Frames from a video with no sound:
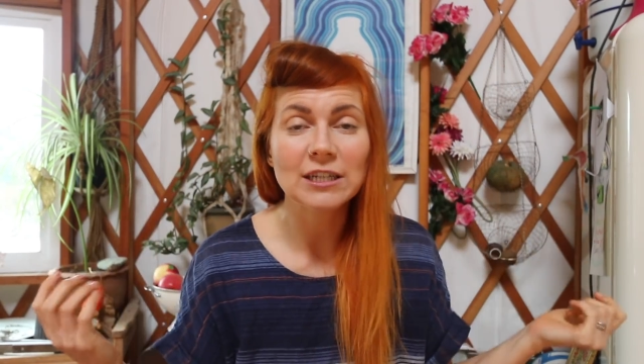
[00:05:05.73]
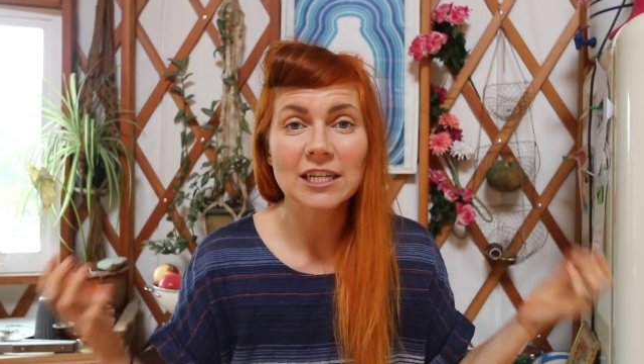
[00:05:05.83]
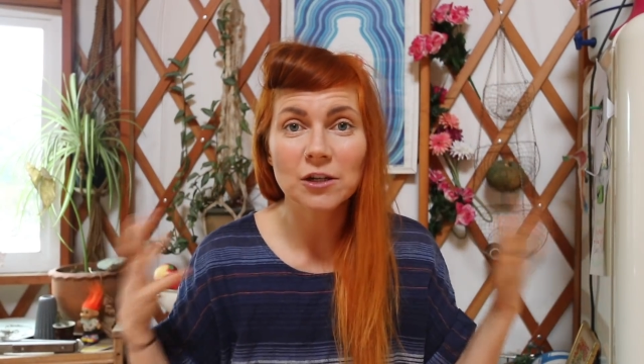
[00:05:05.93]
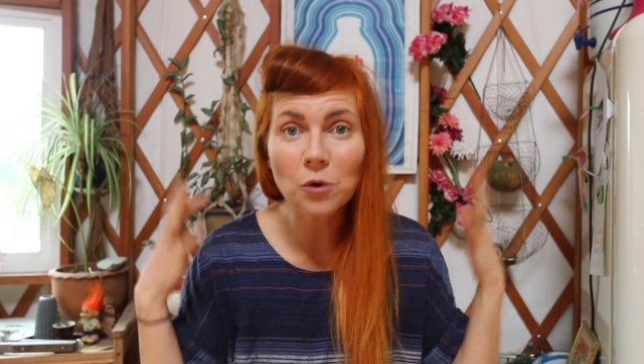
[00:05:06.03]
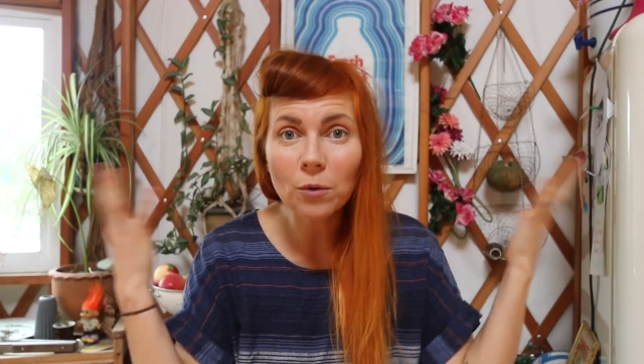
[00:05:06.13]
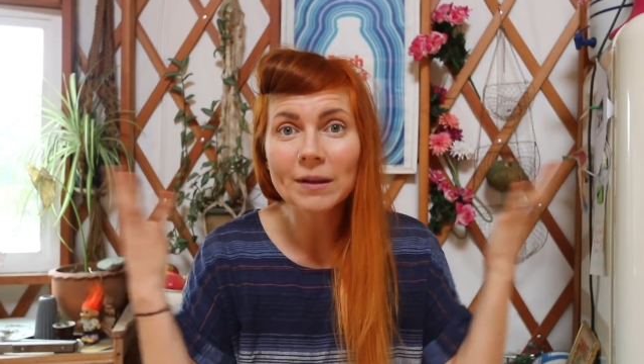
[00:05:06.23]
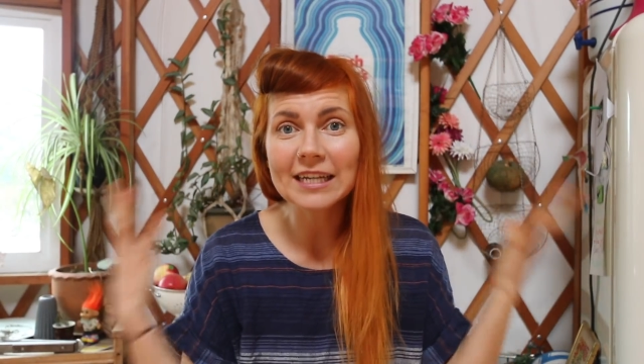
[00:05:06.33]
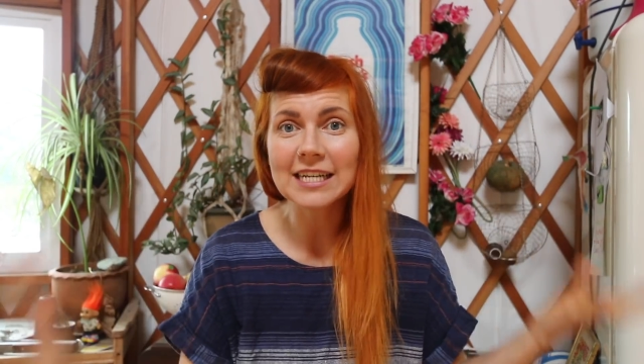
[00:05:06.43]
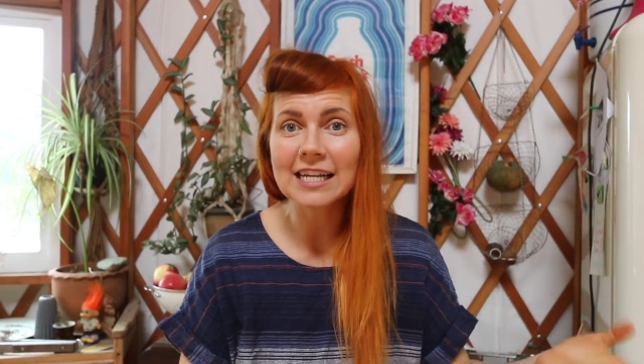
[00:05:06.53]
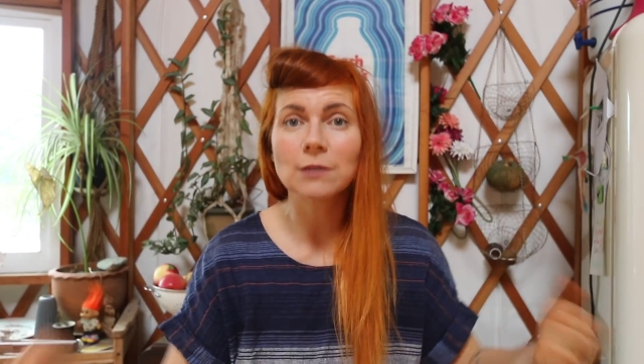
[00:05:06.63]
which it
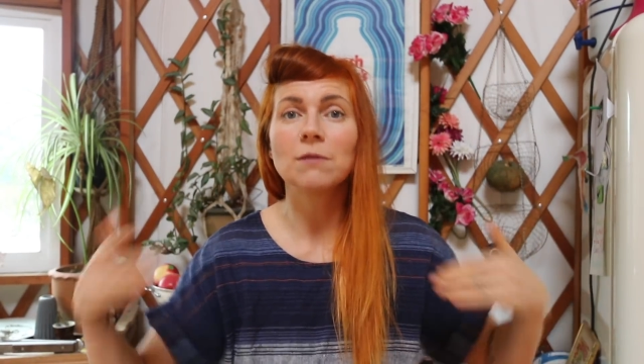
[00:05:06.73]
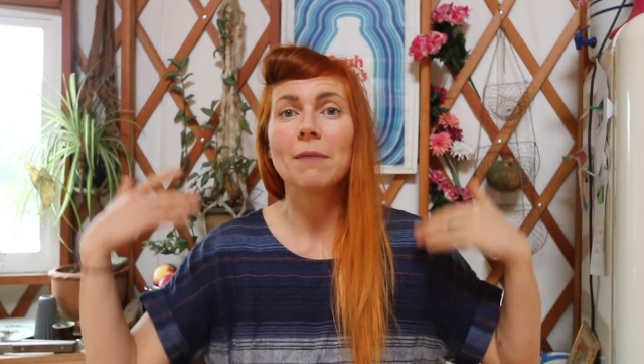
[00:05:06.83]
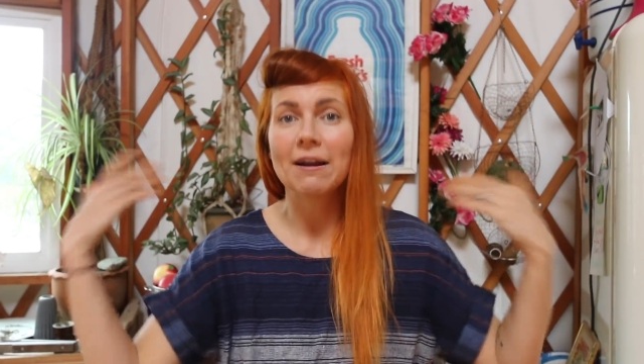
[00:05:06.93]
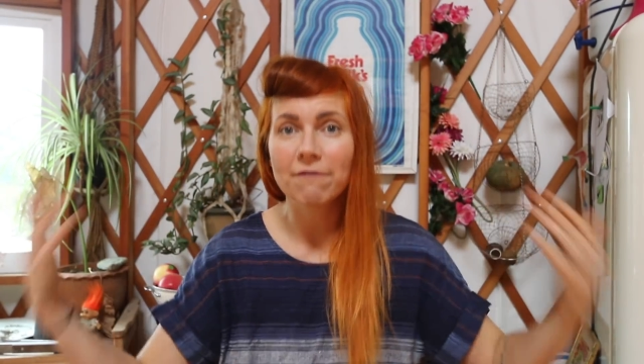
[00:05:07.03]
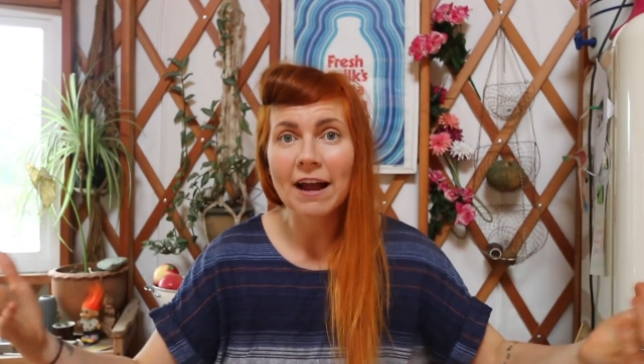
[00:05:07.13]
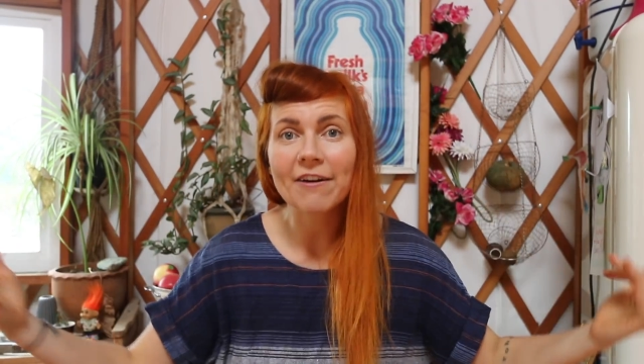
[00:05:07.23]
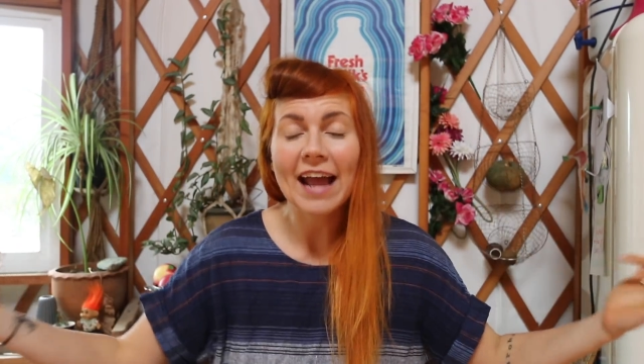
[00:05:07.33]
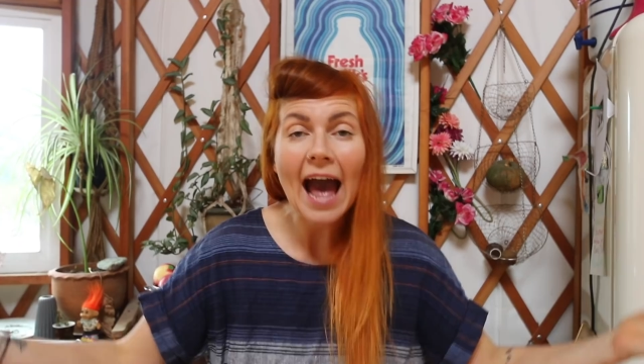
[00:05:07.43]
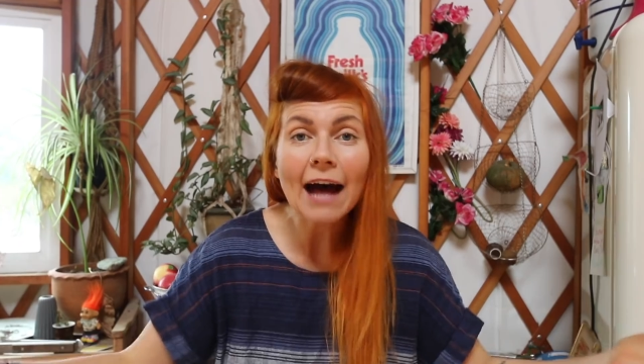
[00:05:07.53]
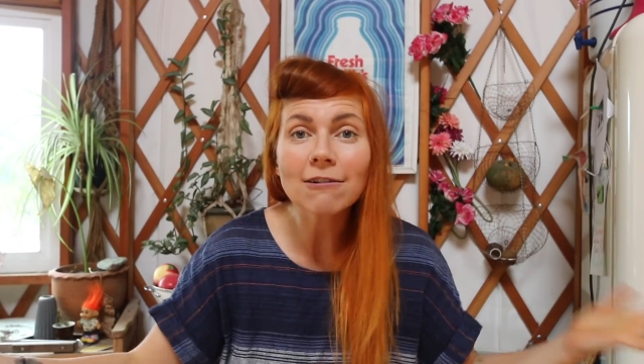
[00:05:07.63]
normally does with my
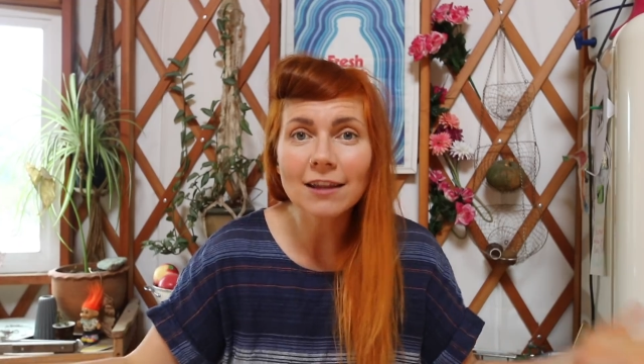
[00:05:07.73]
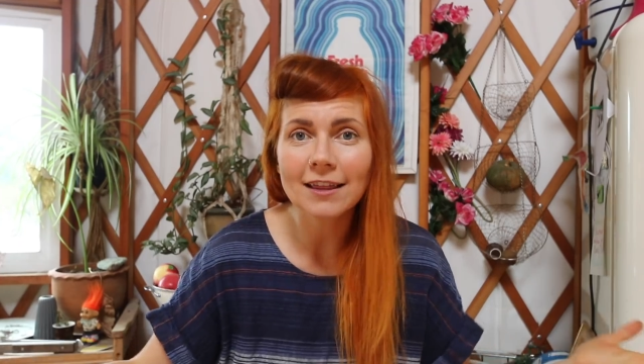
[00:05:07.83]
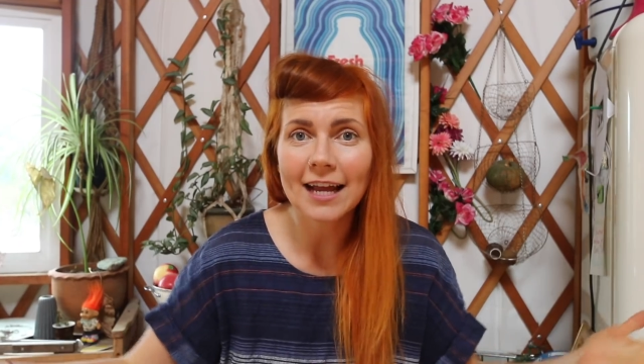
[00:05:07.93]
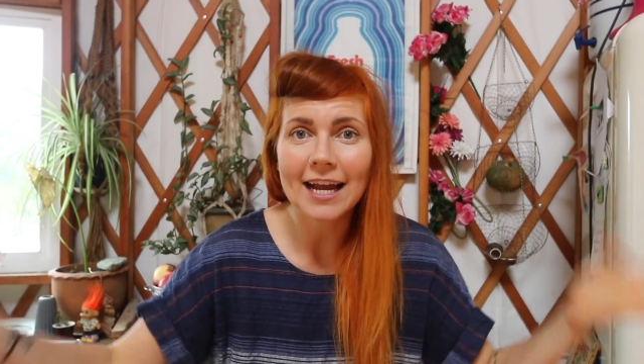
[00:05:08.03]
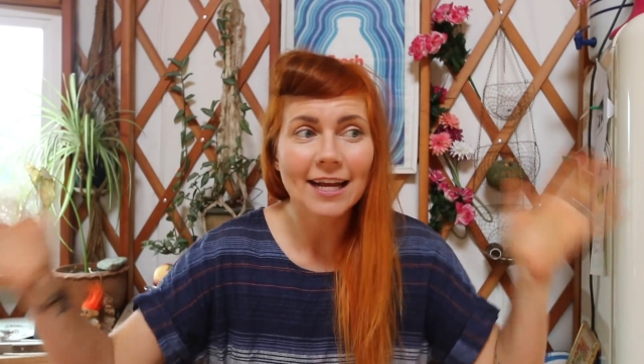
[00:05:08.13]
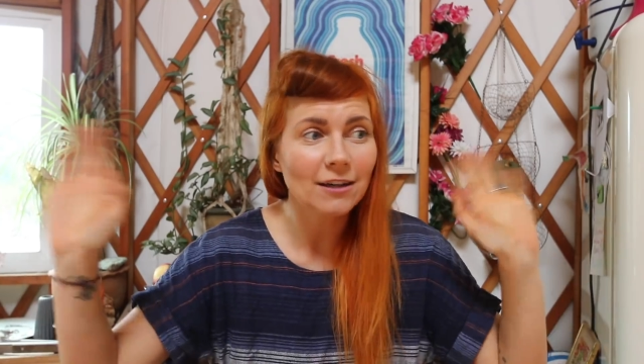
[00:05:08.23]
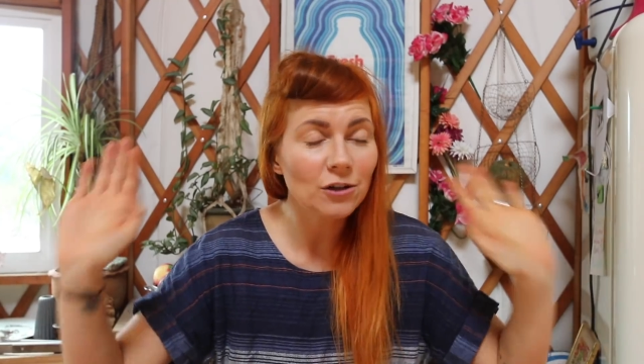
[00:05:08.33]
very healthy,